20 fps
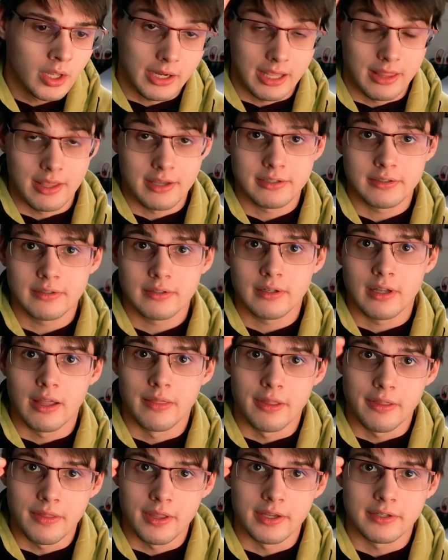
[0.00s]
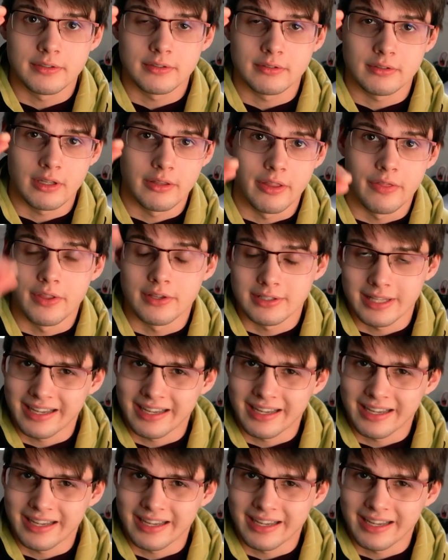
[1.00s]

okay, this and then this and then this.